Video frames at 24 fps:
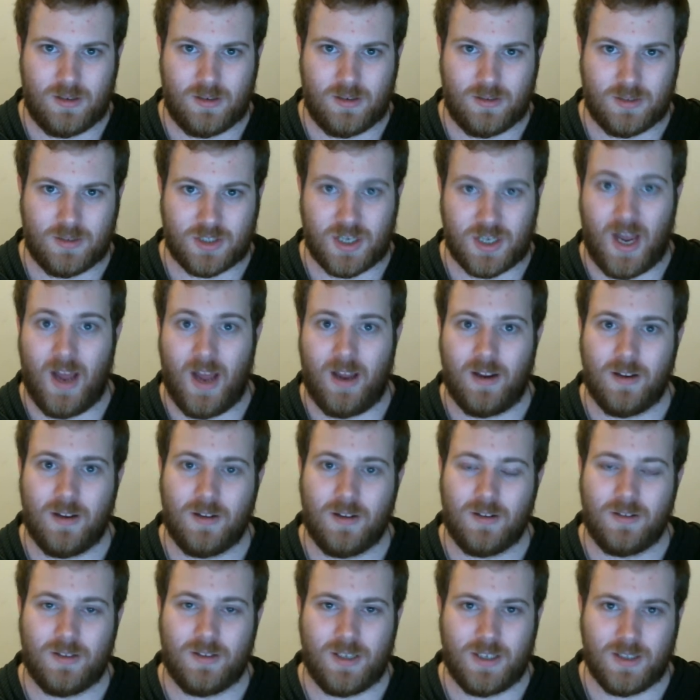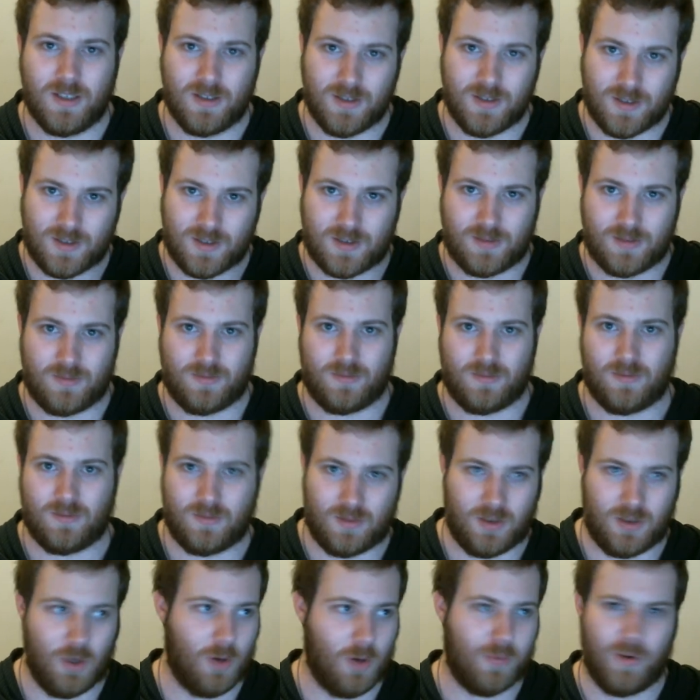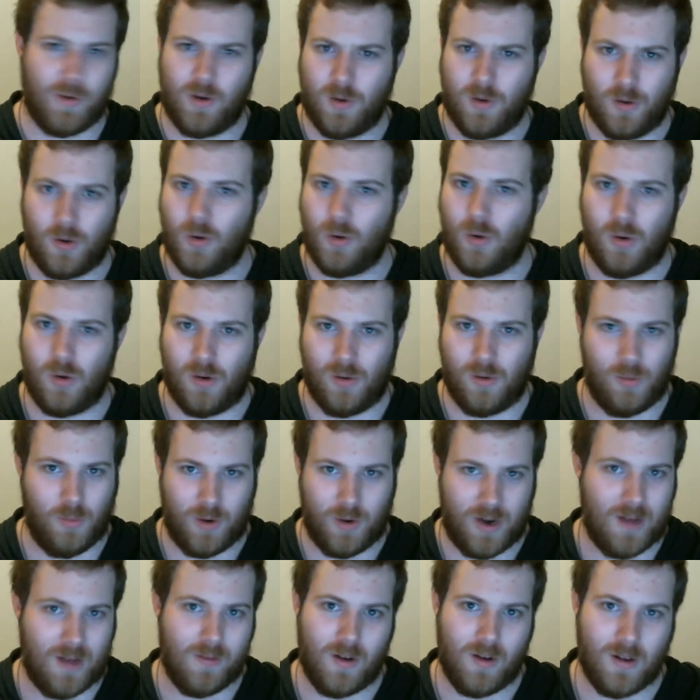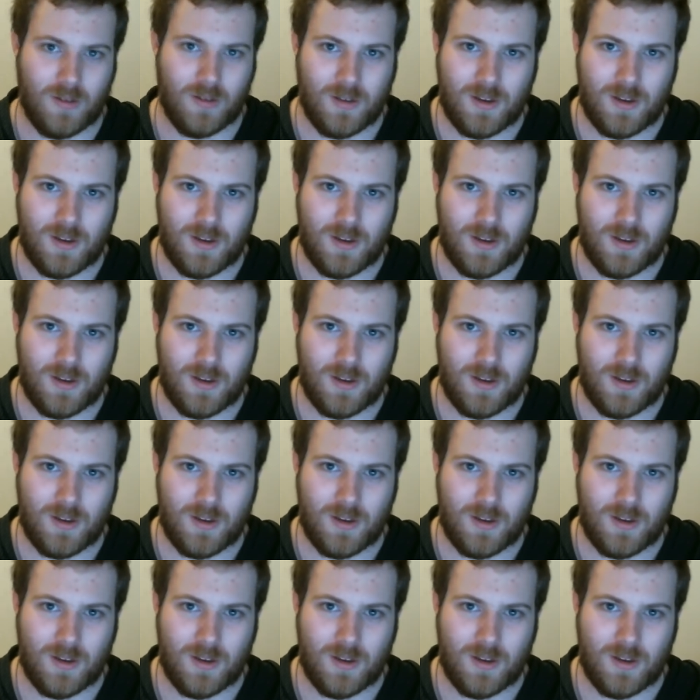Shay, his girlfriend or whore or whatever